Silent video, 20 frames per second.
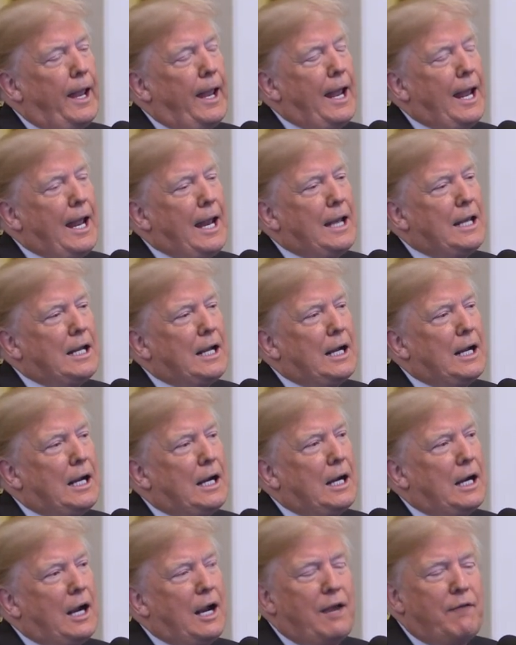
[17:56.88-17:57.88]
And
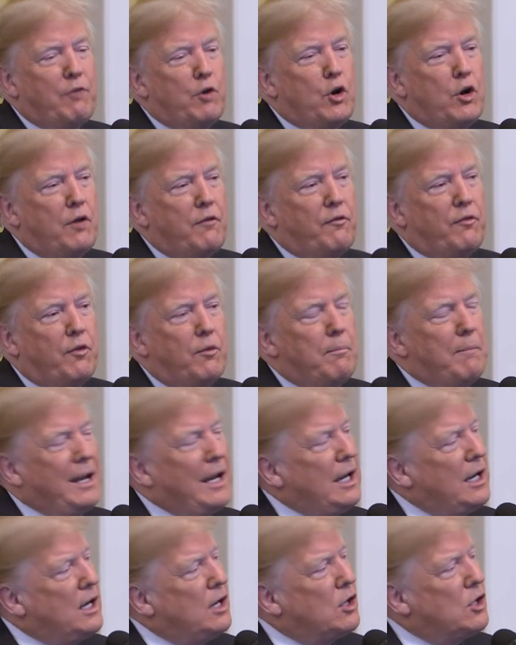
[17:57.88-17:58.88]
I have heard for
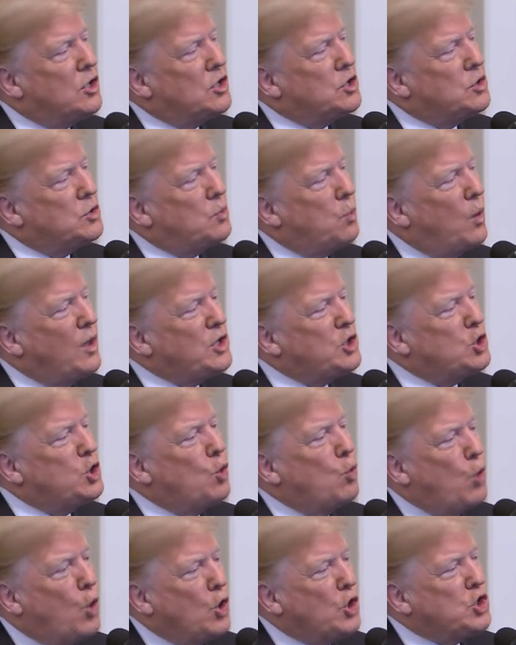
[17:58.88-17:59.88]
many years what's
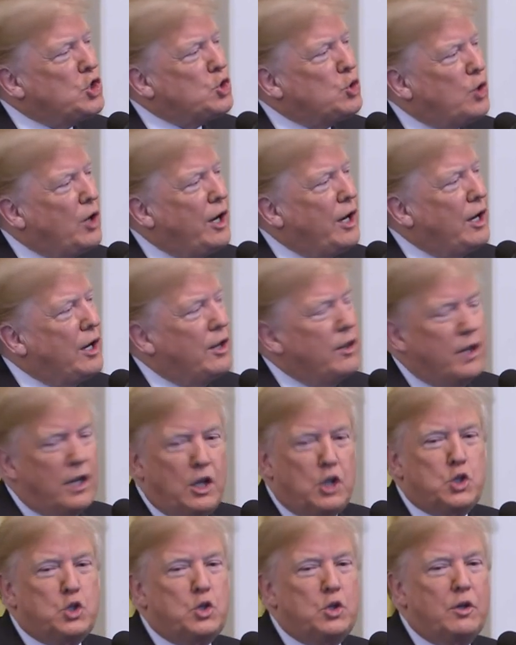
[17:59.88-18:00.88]
the worst trade in the
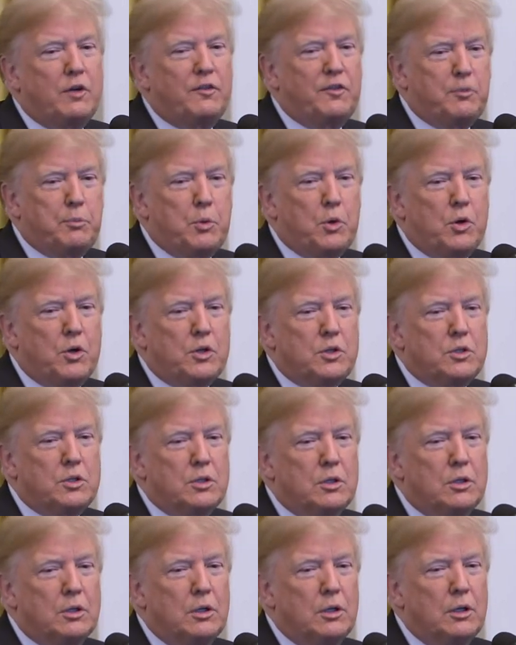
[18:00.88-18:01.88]
history of
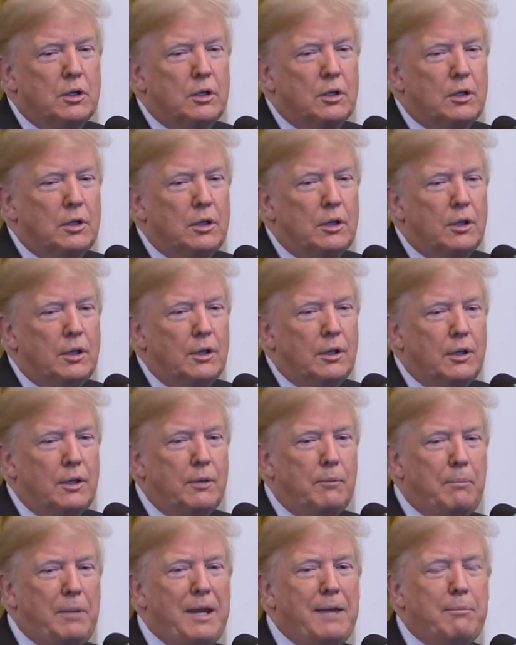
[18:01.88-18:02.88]
sports?
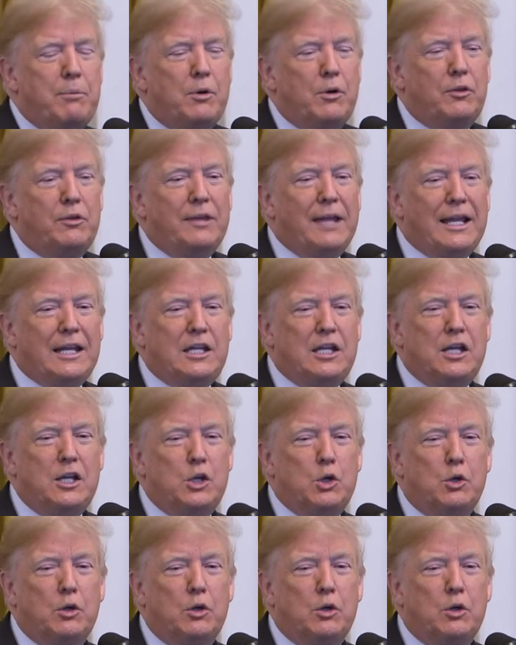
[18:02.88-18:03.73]
Babe Ruth, 19